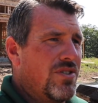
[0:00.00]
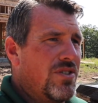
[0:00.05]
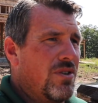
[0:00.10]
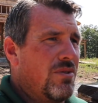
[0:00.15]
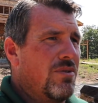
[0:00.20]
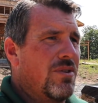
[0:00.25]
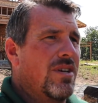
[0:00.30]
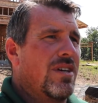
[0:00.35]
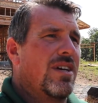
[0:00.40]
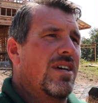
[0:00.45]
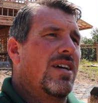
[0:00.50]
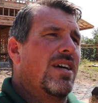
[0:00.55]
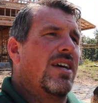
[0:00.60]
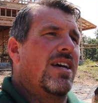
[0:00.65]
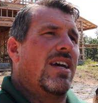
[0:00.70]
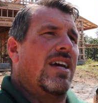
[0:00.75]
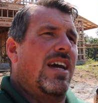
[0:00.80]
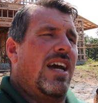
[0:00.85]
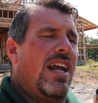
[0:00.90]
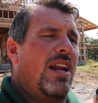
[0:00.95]
So
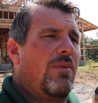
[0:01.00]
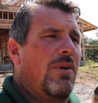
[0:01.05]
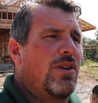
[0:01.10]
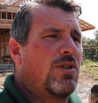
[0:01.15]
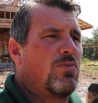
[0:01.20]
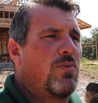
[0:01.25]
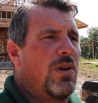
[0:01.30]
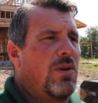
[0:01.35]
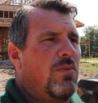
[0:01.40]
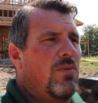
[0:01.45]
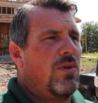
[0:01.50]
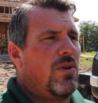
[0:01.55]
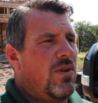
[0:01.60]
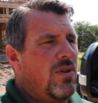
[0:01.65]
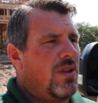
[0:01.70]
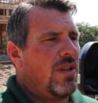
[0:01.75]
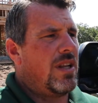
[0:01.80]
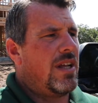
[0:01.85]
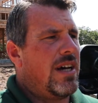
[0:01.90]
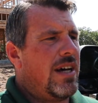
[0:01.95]
anyways, we
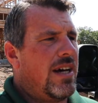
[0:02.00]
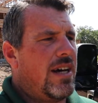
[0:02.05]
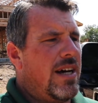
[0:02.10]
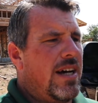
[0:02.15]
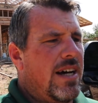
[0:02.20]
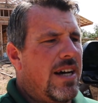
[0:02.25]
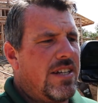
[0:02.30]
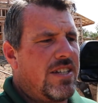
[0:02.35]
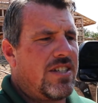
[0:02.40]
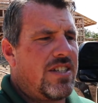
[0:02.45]
will uh,